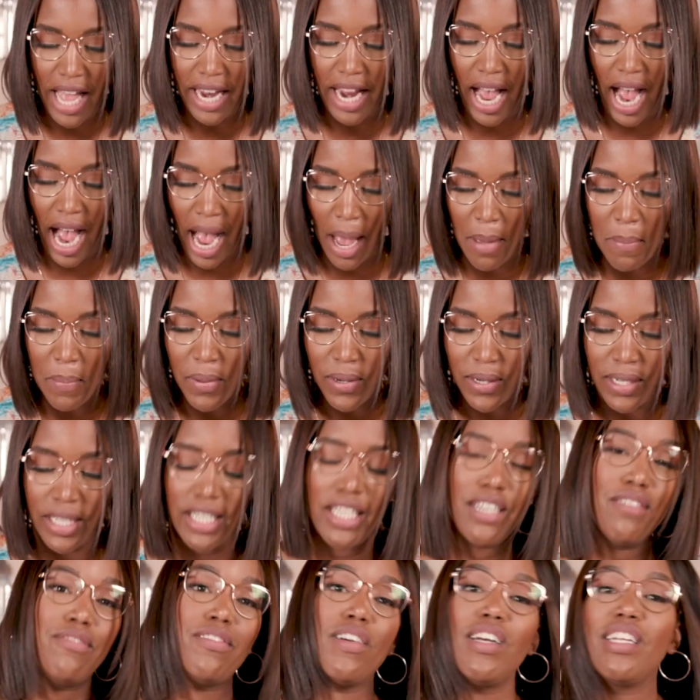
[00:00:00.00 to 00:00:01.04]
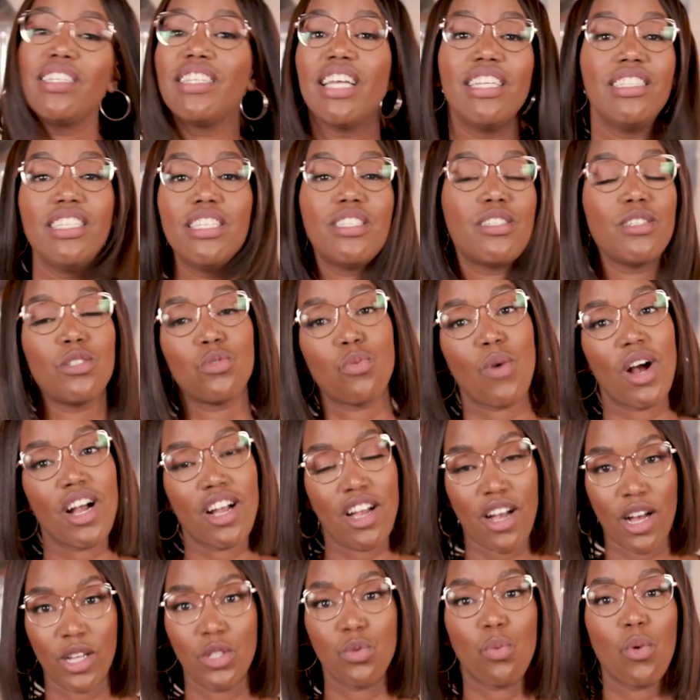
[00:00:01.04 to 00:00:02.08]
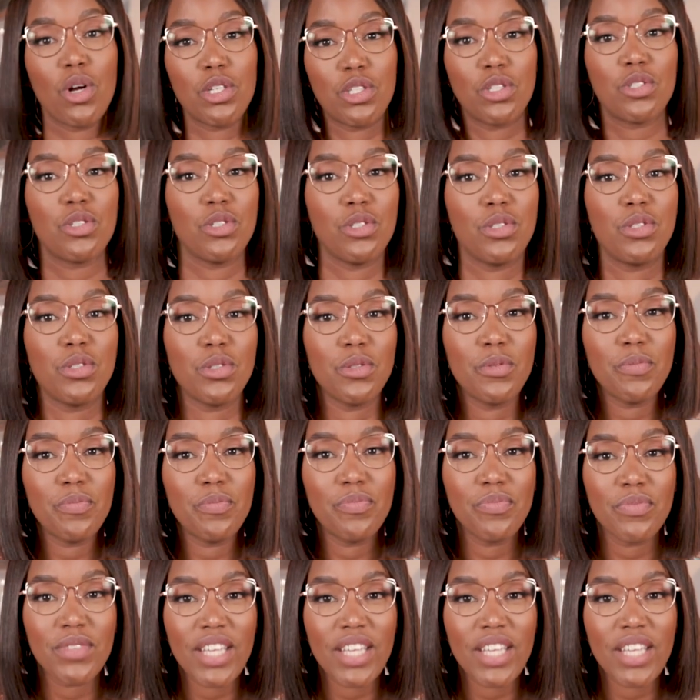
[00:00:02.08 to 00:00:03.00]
And I believe that this is what God wants to do.